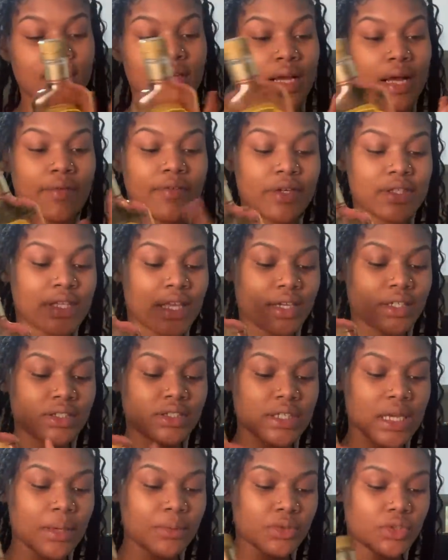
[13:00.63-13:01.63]
I'm finna take a
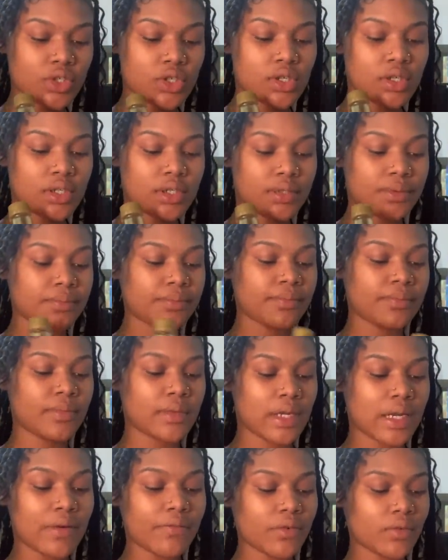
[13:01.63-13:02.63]
shot with y'all,
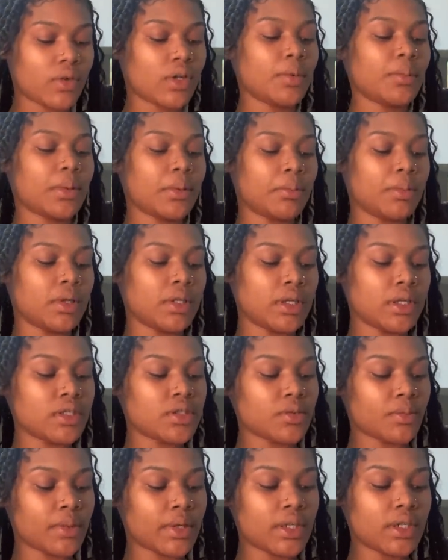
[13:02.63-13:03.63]
and I'm finna roll up a blunt as
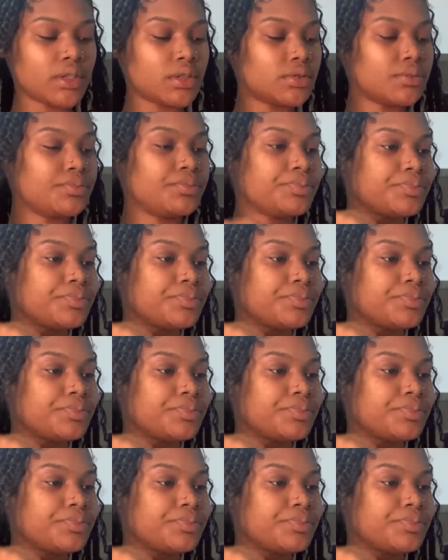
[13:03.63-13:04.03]
well.